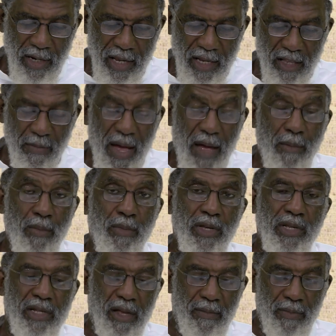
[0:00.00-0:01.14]
This is collected by a
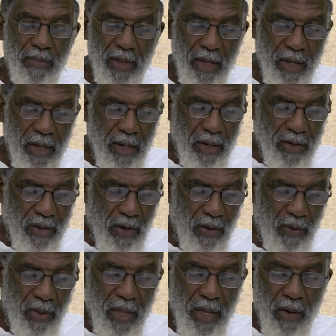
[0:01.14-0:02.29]
Muslim.
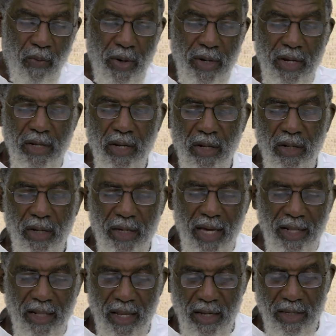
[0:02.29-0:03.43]
So we need to
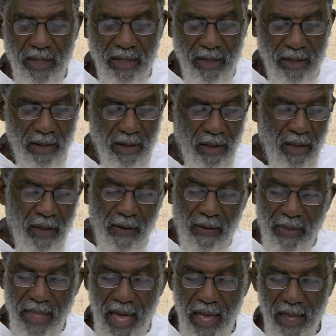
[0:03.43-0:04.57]
look at this.
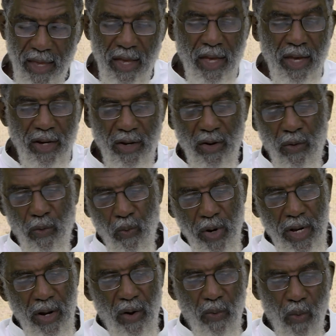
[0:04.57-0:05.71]
Now, you know,
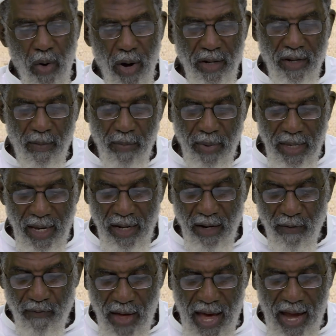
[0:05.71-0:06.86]
we don't want to
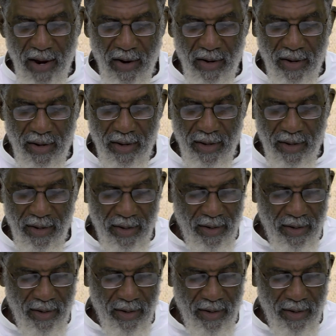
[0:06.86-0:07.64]
be in the fire.